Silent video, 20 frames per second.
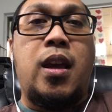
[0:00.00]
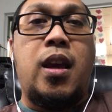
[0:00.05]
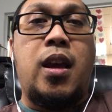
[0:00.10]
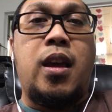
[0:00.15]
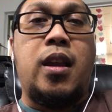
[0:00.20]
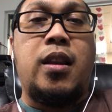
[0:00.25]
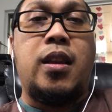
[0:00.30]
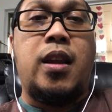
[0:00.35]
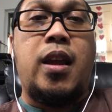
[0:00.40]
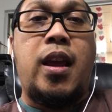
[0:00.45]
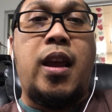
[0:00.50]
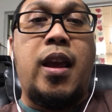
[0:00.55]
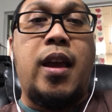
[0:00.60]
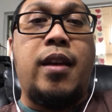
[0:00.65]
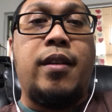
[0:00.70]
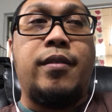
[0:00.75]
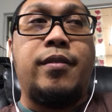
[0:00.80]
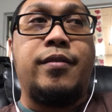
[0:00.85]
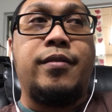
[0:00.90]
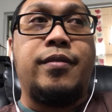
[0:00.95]
and they
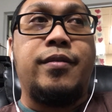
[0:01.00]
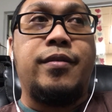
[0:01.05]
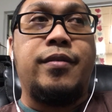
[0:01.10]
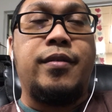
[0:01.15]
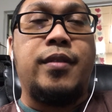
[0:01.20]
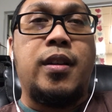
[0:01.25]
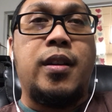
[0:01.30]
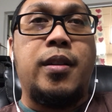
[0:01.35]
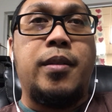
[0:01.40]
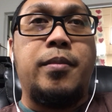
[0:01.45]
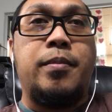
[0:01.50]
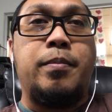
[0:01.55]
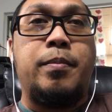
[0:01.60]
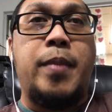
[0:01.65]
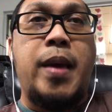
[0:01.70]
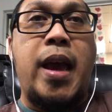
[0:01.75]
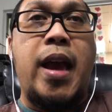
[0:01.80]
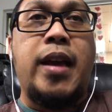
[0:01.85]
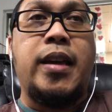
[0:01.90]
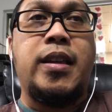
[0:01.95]
have uh,
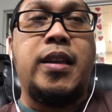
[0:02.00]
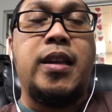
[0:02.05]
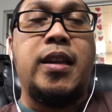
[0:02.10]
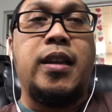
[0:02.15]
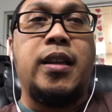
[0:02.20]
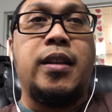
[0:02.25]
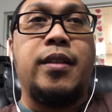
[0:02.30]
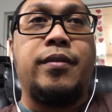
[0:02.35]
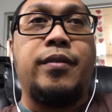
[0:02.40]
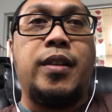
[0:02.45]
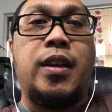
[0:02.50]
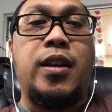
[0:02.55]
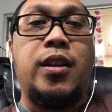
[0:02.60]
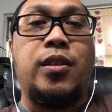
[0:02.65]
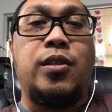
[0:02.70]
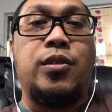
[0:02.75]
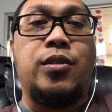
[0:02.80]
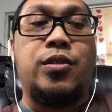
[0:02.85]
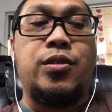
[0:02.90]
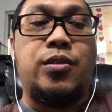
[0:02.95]
backing of
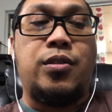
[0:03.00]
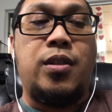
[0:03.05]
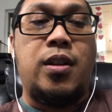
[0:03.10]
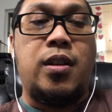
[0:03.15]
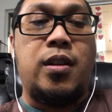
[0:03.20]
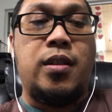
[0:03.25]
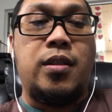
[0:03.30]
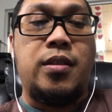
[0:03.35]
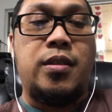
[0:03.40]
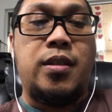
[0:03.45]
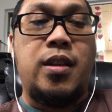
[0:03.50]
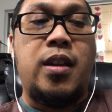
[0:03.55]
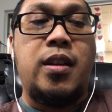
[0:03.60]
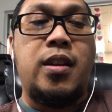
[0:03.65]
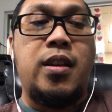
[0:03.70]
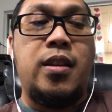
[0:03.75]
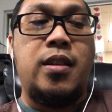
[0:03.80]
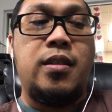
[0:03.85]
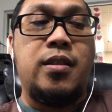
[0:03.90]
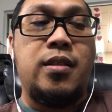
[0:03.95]
clinical uh,
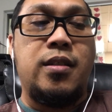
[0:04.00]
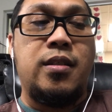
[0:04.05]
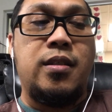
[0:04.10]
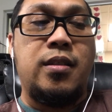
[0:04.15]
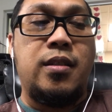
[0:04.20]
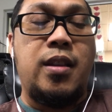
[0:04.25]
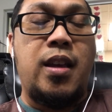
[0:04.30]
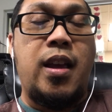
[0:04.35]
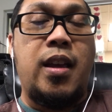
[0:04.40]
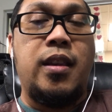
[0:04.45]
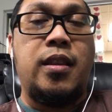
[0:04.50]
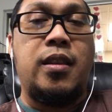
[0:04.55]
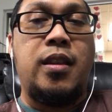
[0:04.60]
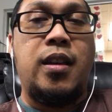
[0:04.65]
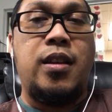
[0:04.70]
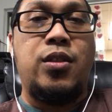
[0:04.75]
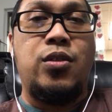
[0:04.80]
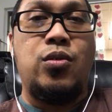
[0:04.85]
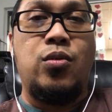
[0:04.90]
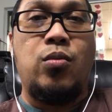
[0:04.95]
studies that
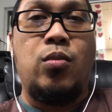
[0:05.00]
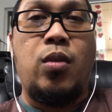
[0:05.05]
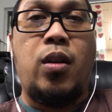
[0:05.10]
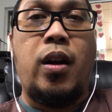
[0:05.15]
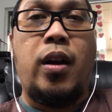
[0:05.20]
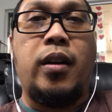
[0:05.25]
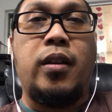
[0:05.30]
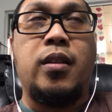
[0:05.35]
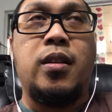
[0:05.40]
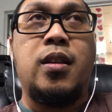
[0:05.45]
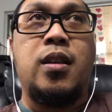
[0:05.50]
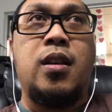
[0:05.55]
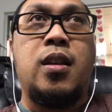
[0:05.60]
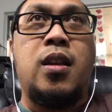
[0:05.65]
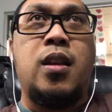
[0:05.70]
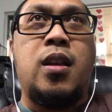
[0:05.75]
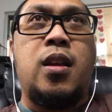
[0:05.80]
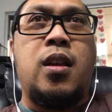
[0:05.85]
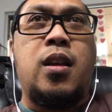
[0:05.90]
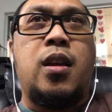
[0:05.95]
they do work.
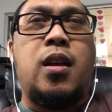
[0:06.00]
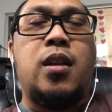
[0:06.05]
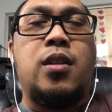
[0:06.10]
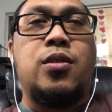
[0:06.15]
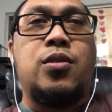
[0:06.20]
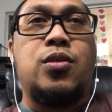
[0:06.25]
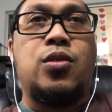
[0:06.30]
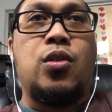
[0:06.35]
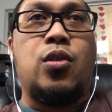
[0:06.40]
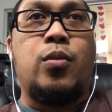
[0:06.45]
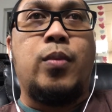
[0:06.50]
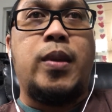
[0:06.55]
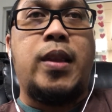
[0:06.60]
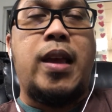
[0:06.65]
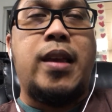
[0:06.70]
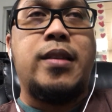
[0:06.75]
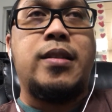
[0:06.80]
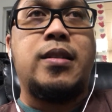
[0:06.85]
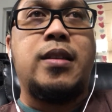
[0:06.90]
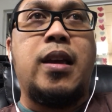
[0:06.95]
And so, with
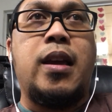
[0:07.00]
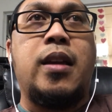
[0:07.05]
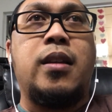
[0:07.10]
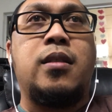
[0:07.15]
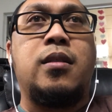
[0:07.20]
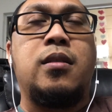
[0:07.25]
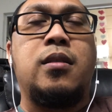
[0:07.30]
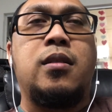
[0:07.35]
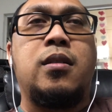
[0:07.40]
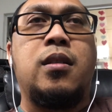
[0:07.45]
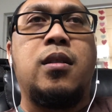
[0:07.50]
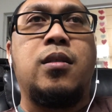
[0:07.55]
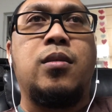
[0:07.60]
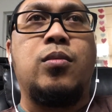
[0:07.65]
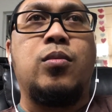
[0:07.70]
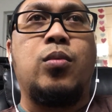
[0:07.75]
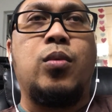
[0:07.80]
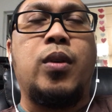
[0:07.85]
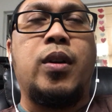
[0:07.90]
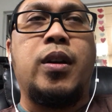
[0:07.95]
that said,
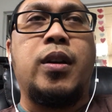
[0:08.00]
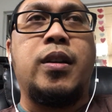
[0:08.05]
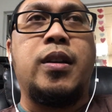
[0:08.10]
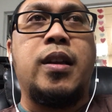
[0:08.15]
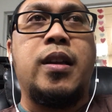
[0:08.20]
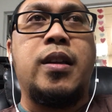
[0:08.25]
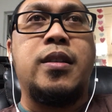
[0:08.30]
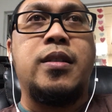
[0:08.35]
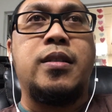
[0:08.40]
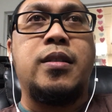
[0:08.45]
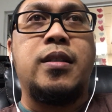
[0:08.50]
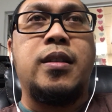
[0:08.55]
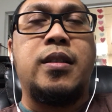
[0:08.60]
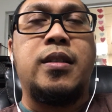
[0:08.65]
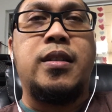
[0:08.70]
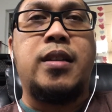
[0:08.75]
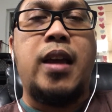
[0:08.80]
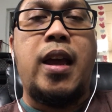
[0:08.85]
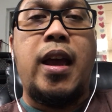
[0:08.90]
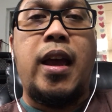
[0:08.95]
where does the
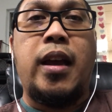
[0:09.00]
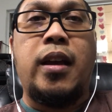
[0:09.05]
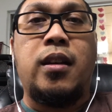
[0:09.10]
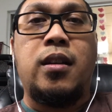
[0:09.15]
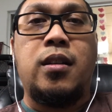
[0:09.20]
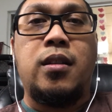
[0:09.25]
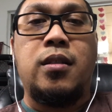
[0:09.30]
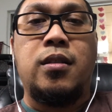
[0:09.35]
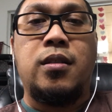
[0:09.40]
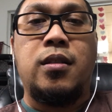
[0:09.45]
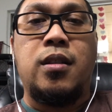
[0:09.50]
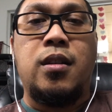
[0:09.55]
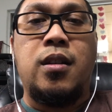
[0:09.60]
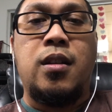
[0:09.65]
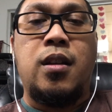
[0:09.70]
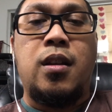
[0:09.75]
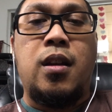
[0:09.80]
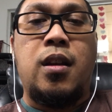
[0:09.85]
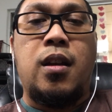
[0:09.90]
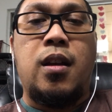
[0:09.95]
tech
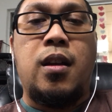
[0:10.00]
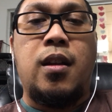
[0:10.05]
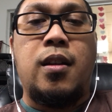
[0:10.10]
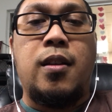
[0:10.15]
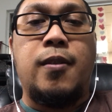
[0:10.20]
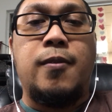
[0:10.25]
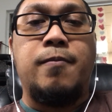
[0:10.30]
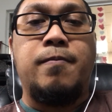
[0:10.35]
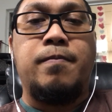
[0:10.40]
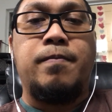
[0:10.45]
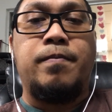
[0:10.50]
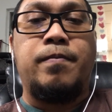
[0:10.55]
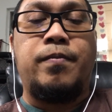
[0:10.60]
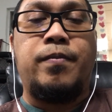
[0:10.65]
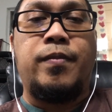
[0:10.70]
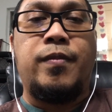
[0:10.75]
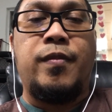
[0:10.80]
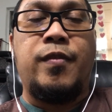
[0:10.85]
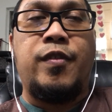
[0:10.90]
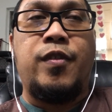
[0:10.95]
um,
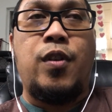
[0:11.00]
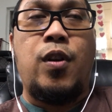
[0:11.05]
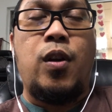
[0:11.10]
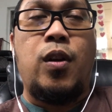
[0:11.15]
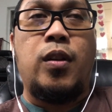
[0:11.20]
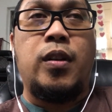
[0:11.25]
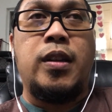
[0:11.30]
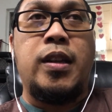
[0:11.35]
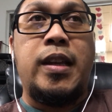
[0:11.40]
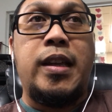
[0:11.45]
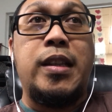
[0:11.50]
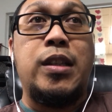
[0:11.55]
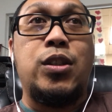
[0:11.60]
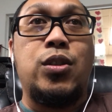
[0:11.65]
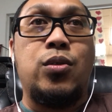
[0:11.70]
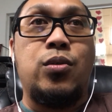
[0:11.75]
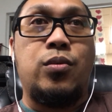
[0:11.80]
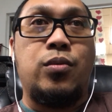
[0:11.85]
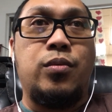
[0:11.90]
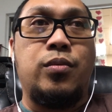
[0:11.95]
fall
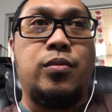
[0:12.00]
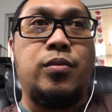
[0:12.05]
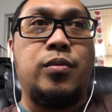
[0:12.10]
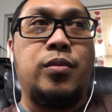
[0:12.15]
into?